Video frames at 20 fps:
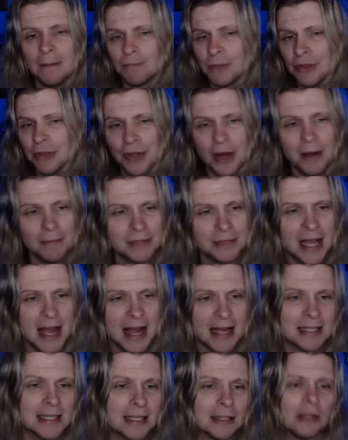the
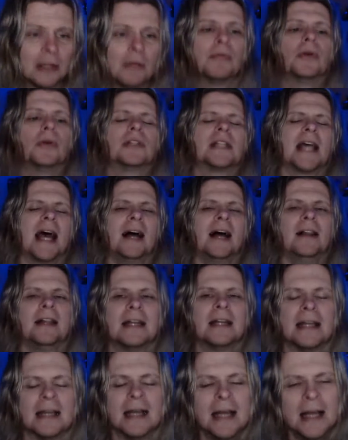thumbtacks, the
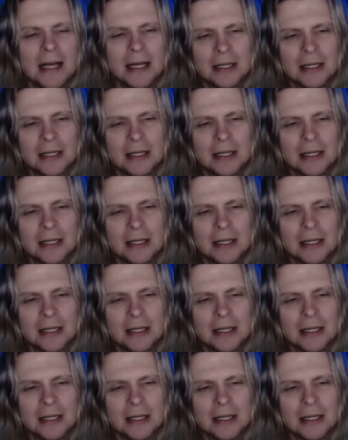brutality.